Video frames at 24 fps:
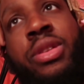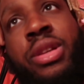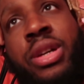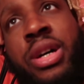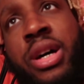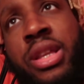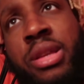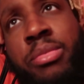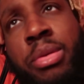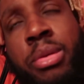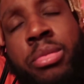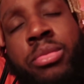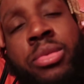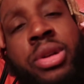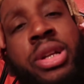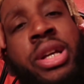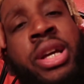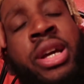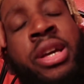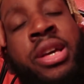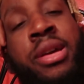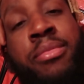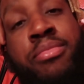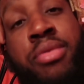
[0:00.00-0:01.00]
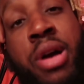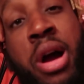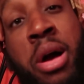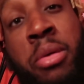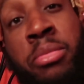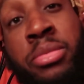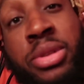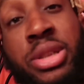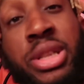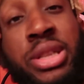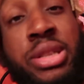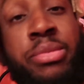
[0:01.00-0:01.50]
Other people want to hear your
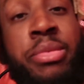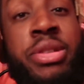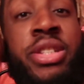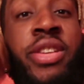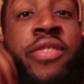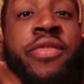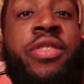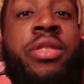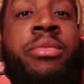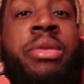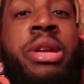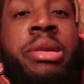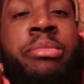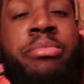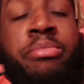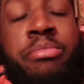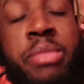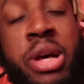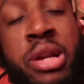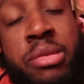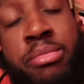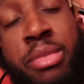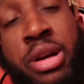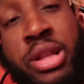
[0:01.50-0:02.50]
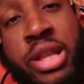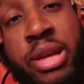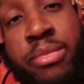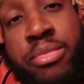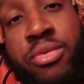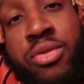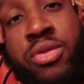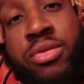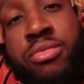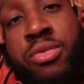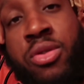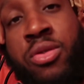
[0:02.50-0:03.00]
problems because it makes them feel better, better about their
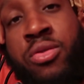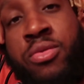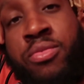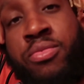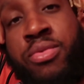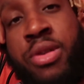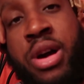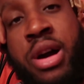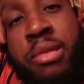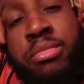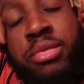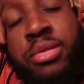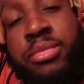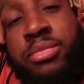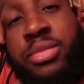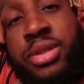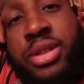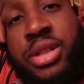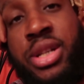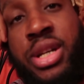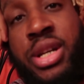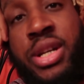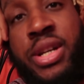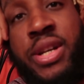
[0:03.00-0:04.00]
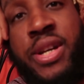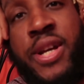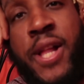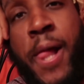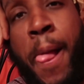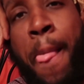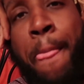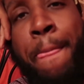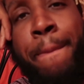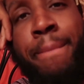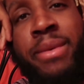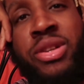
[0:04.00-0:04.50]
own problems.
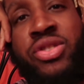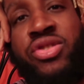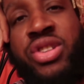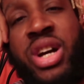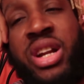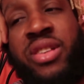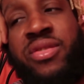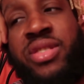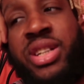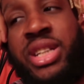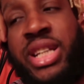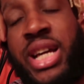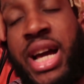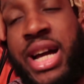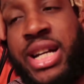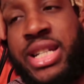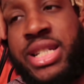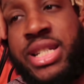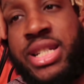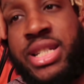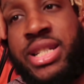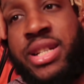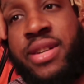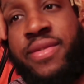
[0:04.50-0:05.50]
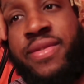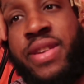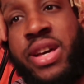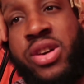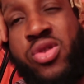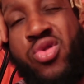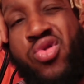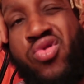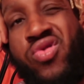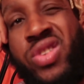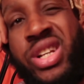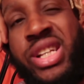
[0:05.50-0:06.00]
But you gotta really ask yourself,
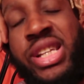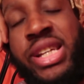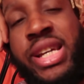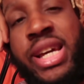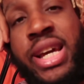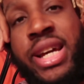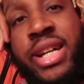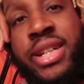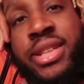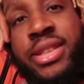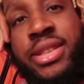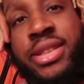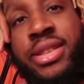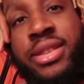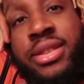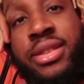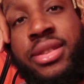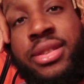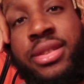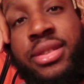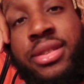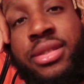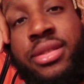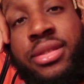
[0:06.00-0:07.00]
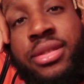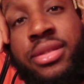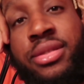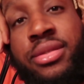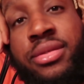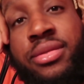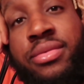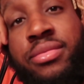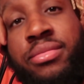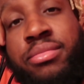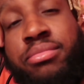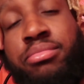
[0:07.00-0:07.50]
like, who really cares?
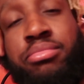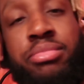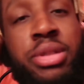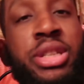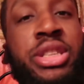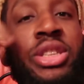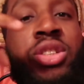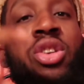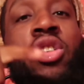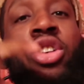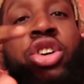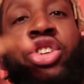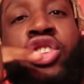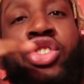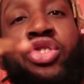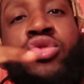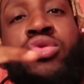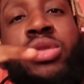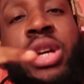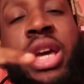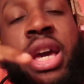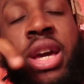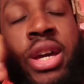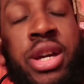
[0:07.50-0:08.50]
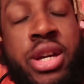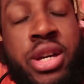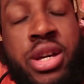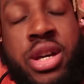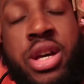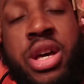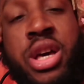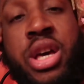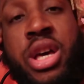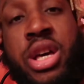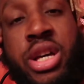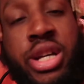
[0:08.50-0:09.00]
But as long as you care,
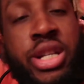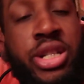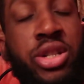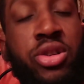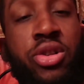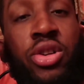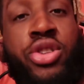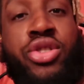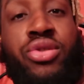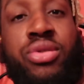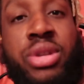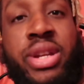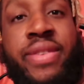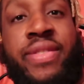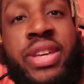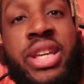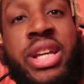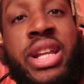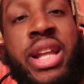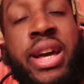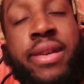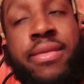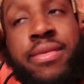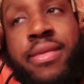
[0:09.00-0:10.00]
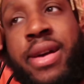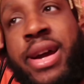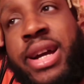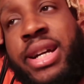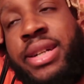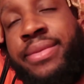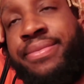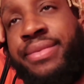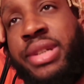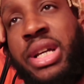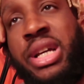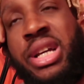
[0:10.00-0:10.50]
as long as you are living your life
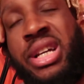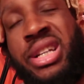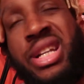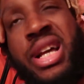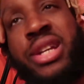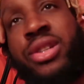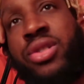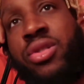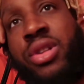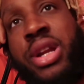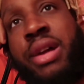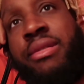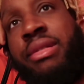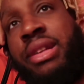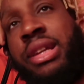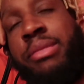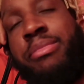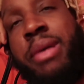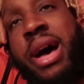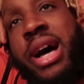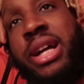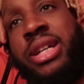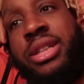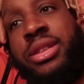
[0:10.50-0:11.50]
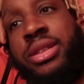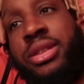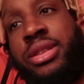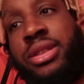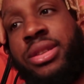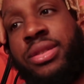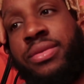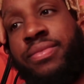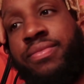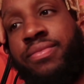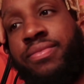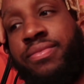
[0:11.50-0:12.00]
right, that's all that really
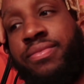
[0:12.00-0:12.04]
matters.